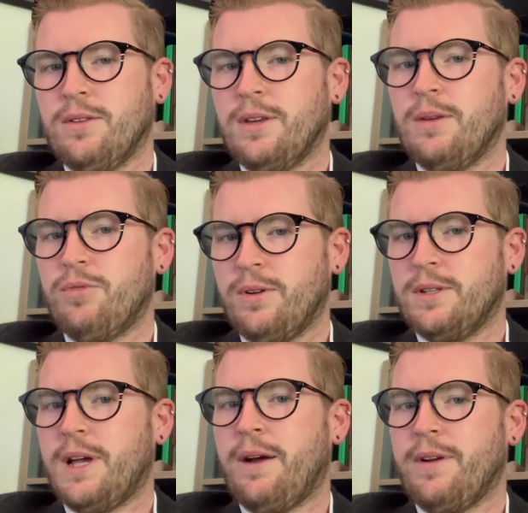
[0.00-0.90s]
the
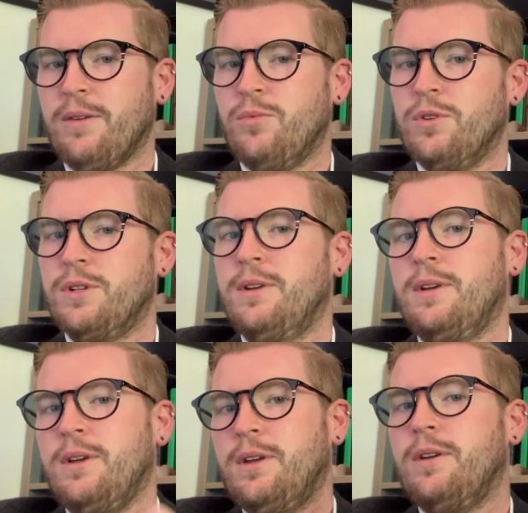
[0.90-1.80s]
proletariat would
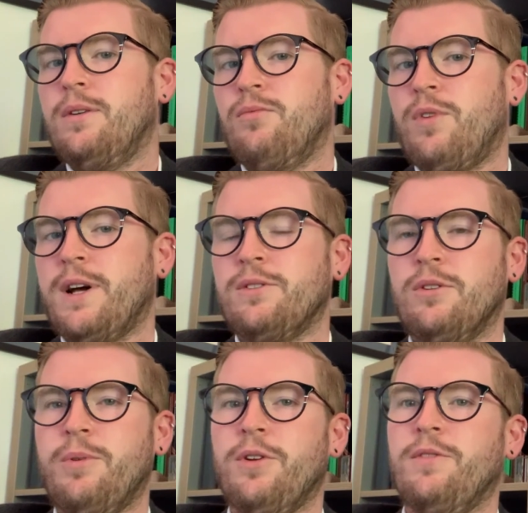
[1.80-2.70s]
rise
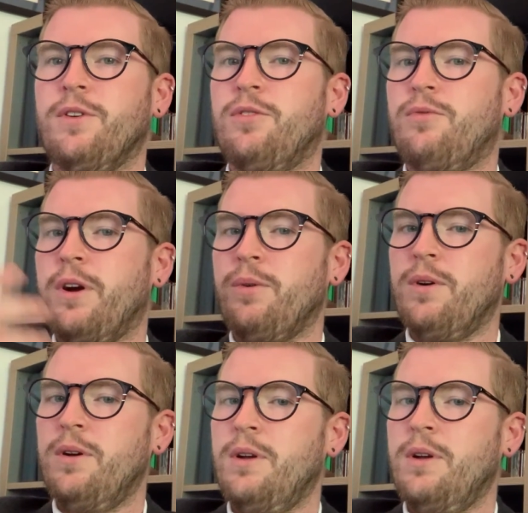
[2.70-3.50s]
up and overthrow